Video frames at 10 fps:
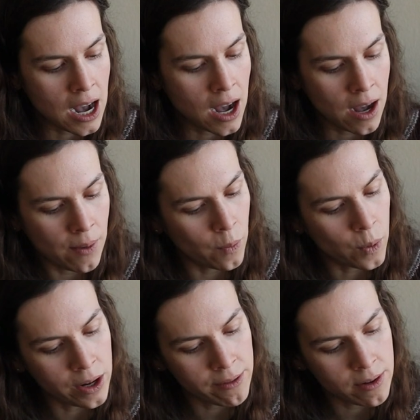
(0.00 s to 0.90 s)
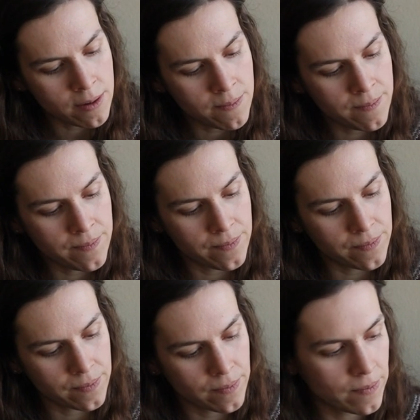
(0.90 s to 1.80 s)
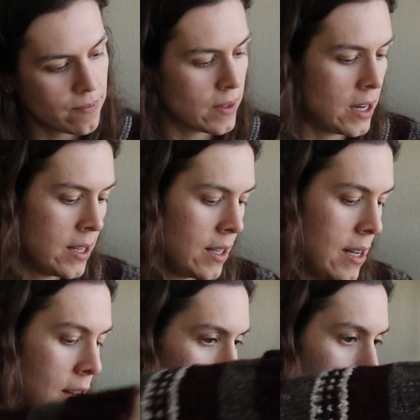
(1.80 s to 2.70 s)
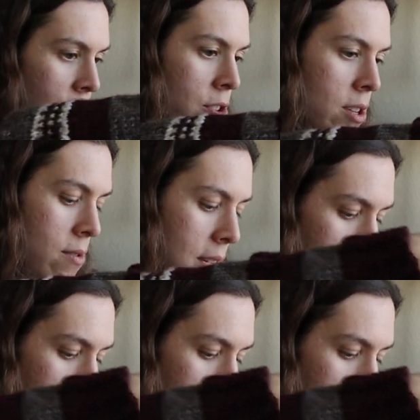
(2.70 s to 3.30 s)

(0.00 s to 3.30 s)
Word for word: Uh, one of them, uh, I'll just show you